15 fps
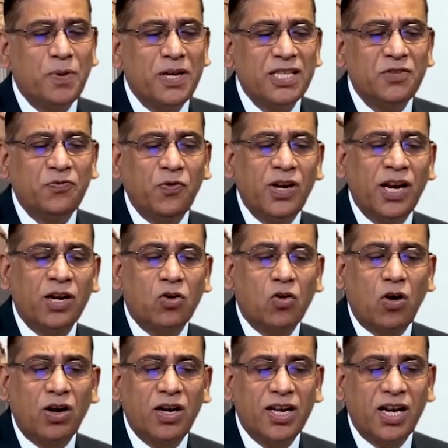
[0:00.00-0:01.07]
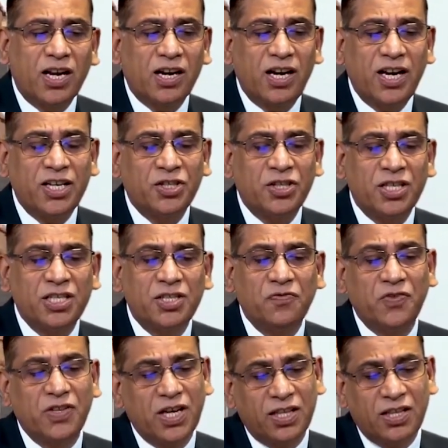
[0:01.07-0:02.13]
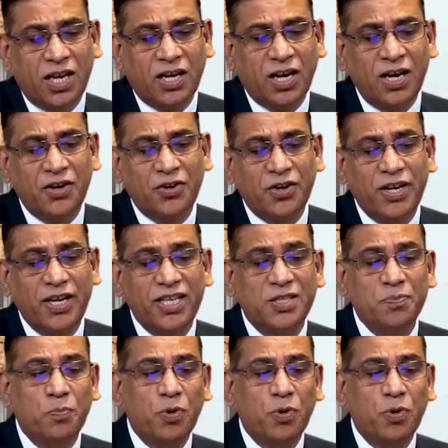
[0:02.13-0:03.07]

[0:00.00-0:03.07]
peaceful and cordial relations with other countries,